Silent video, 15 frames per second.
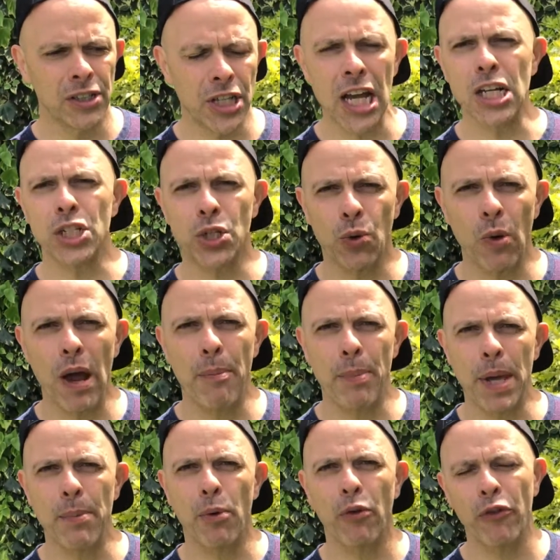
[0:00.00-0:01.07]
change the way
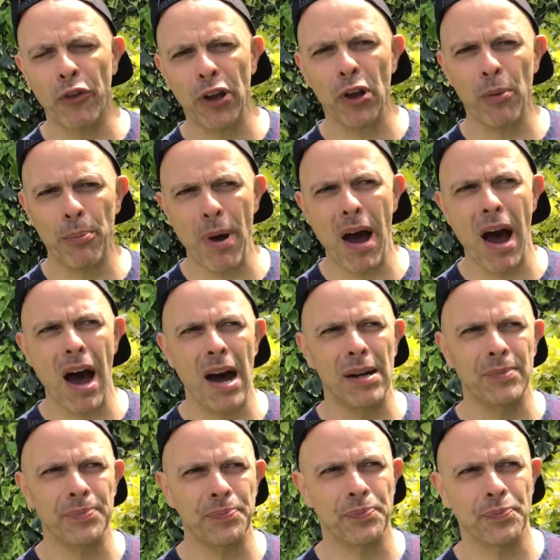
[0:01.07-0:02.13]
people feel about
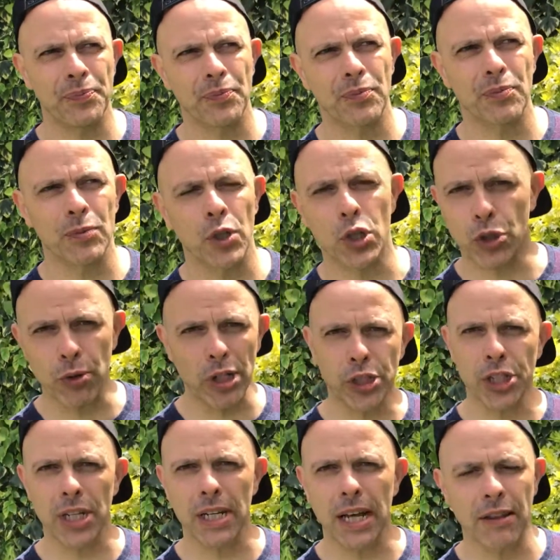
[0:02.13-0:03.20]

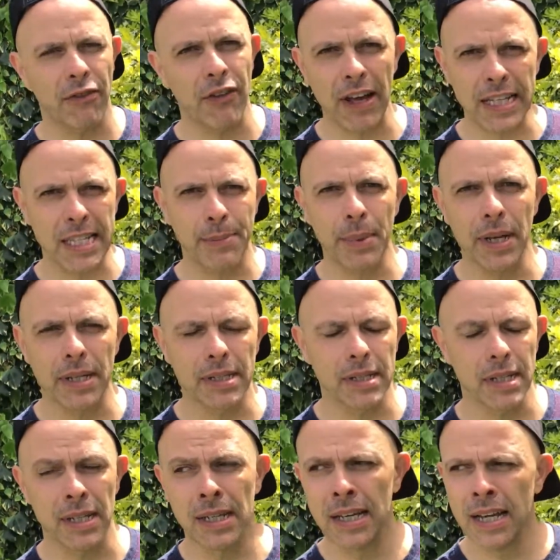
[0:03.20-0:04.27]
stretching and
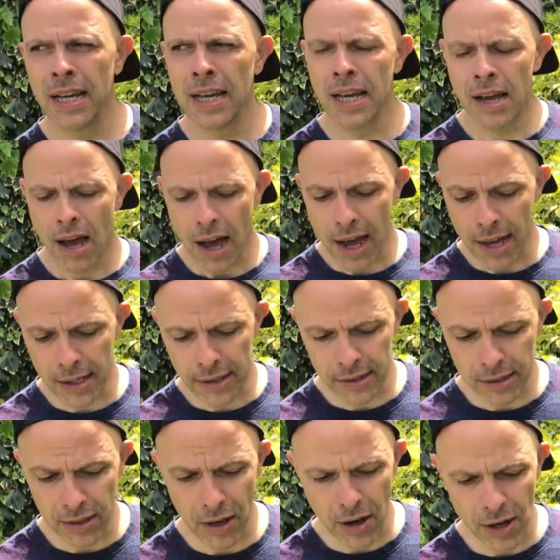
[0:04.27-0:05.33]
flexibility.
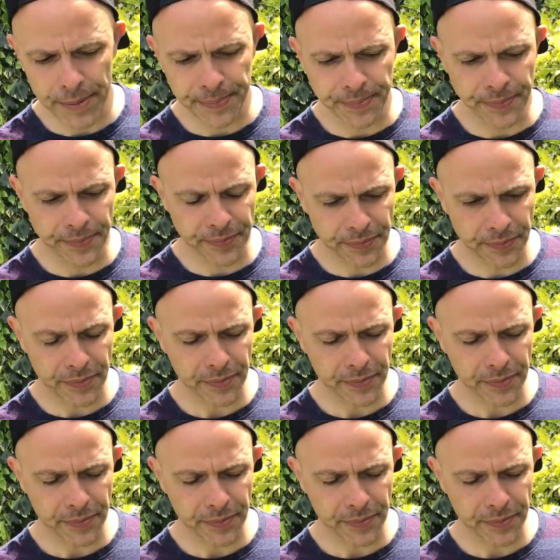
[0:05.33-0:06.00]
And um,